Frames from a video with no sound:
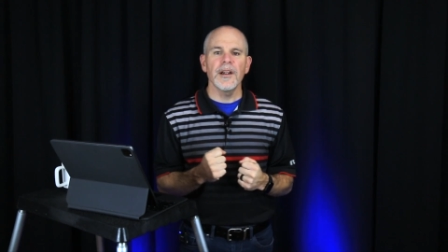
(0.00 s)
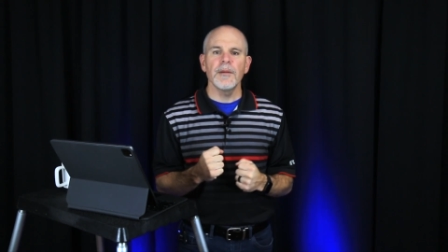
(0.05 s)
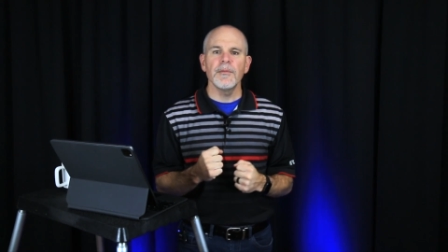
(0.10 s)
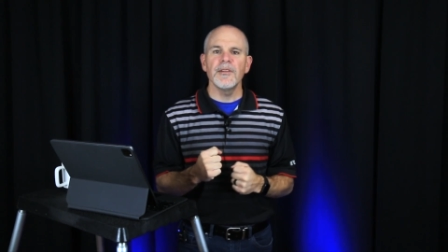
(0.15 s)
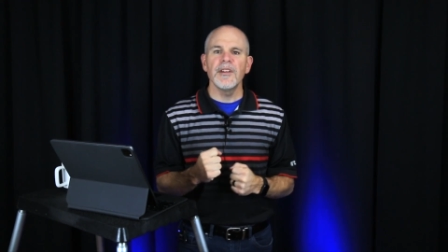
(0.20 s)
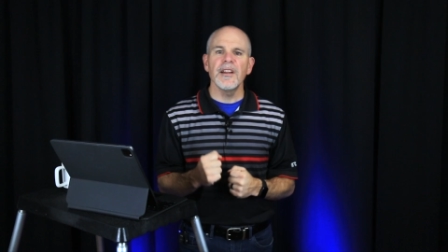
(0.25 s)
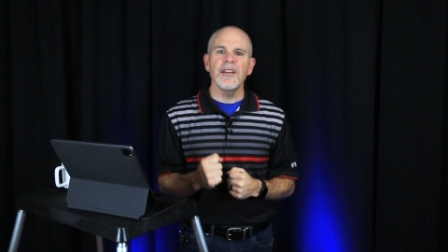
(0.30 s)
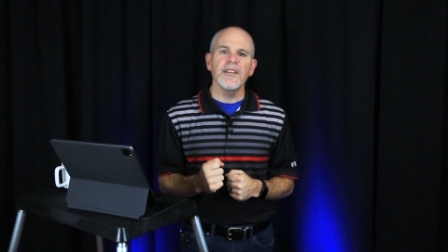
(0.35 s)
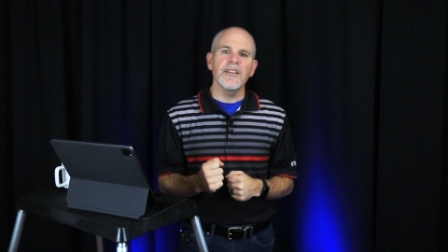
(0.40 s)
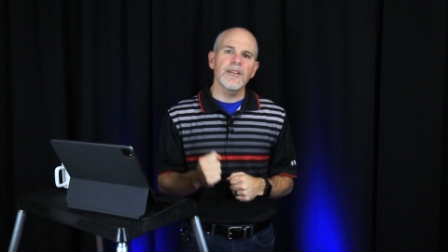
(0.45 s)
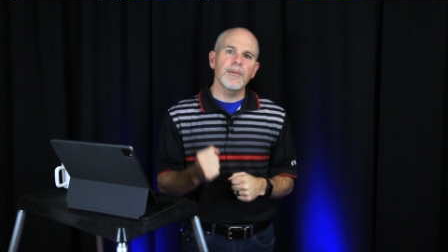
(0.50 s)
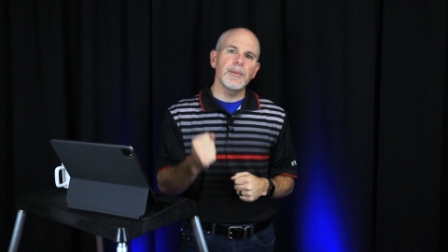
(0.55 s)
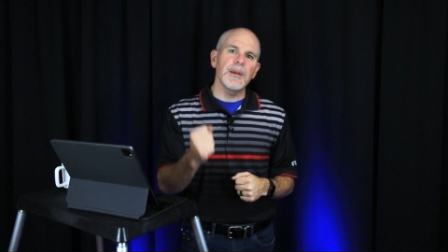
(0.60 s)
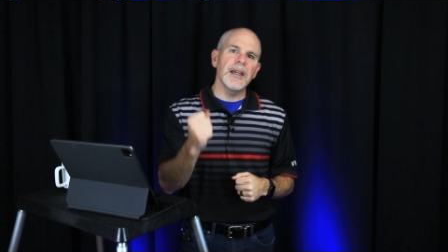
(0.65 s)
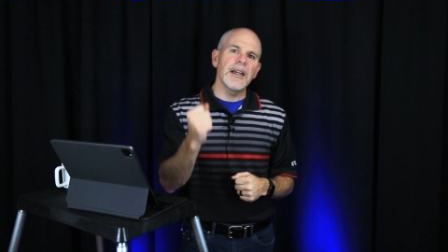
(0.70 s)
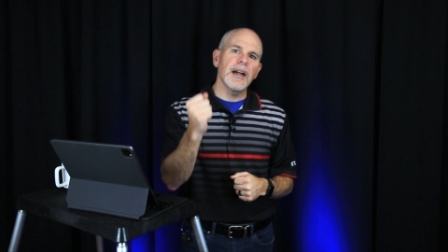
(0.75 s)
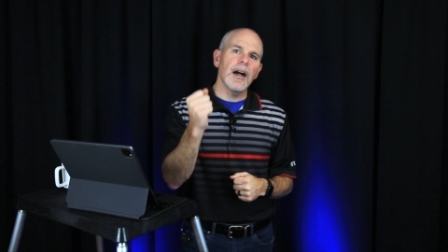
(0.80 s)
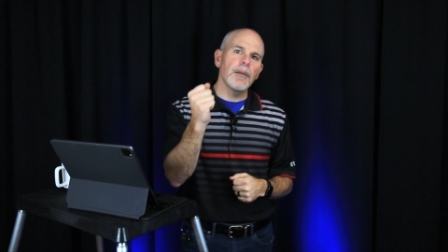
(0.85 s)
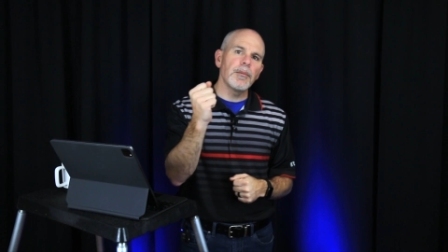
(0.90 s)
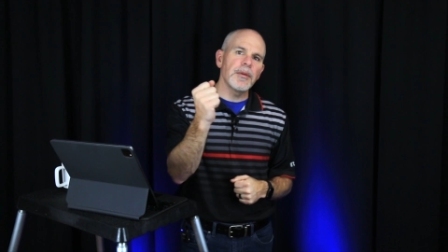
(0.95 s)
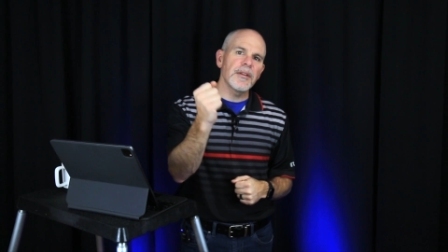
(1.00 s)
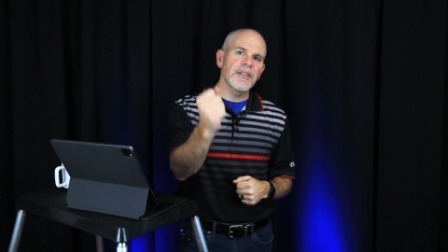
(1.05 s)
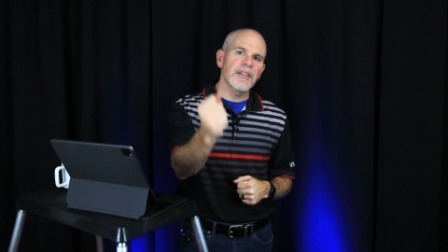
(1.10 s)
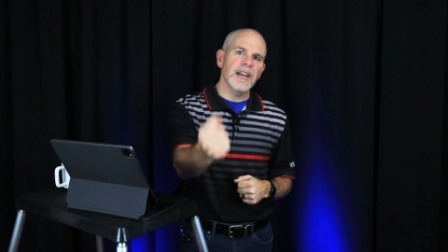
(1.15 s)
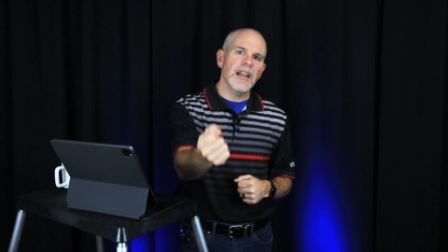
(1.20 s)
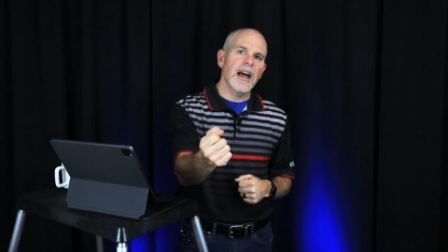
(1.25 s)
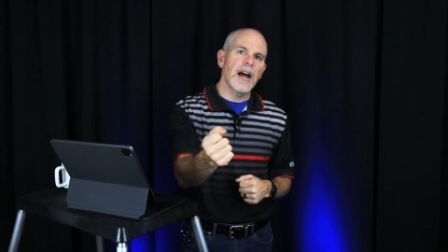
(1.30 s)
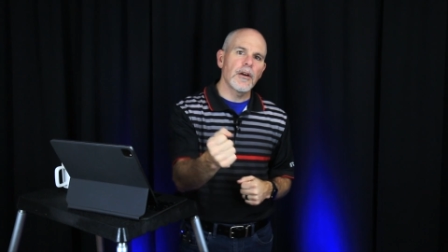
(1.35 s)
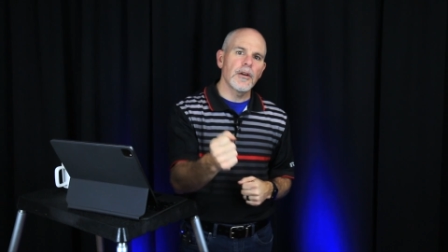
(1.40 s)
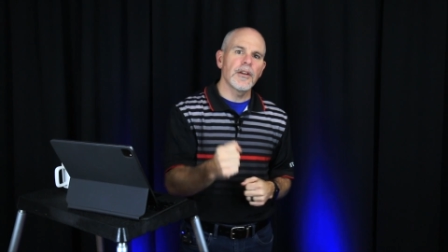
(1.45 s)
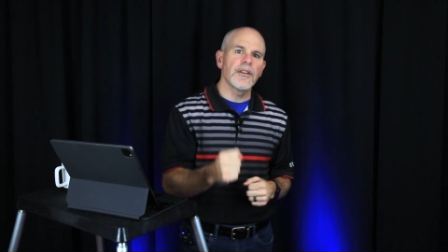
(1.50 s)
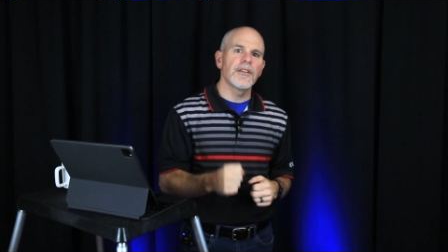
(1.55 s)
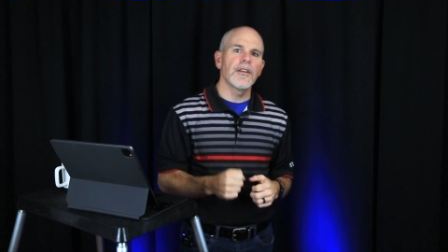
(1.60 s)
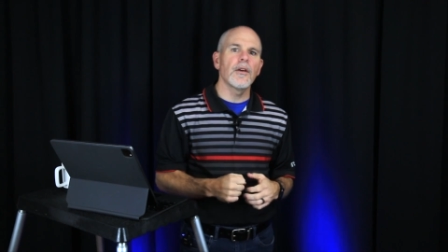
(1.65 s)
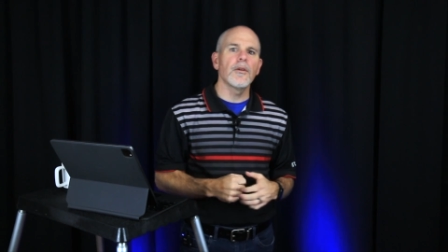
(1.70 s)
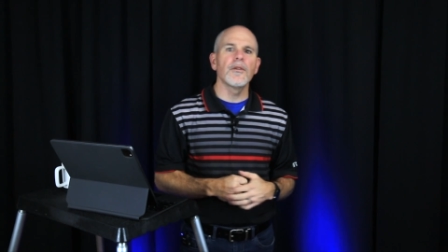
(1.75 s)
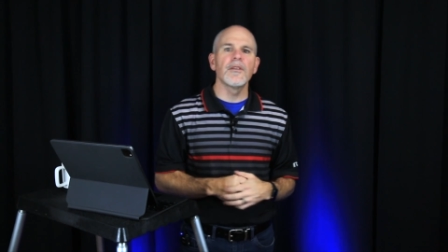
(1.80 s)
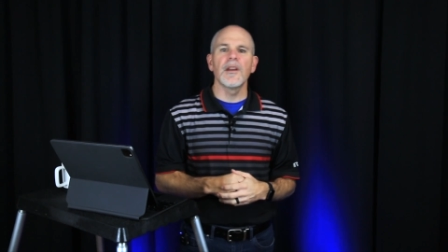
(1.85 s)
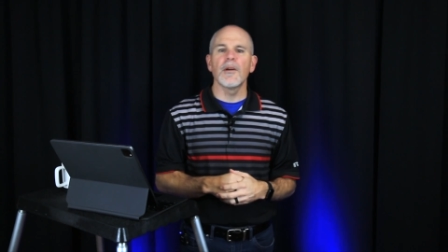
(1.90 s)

him didn't speak up as loud as those